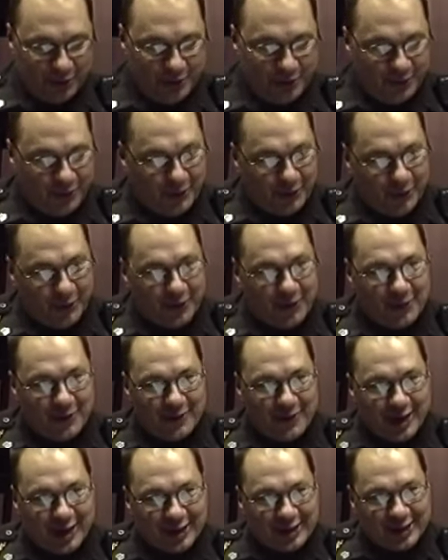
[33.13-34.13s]
You know, we're going
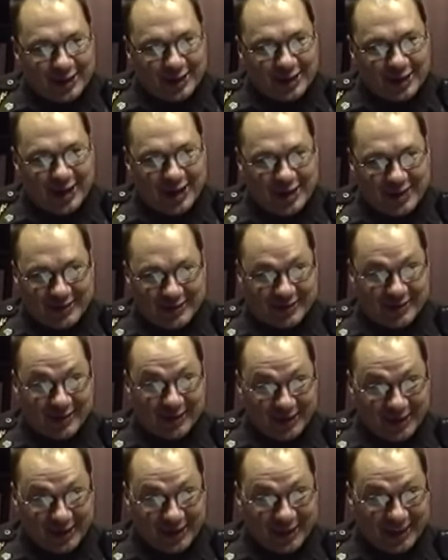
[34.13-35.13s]
back to
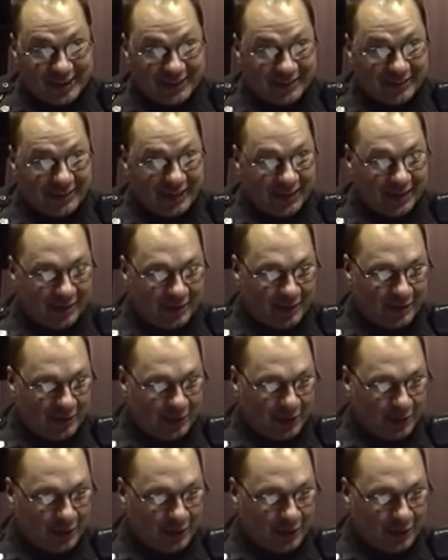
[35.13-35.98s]
94 or 95. I'm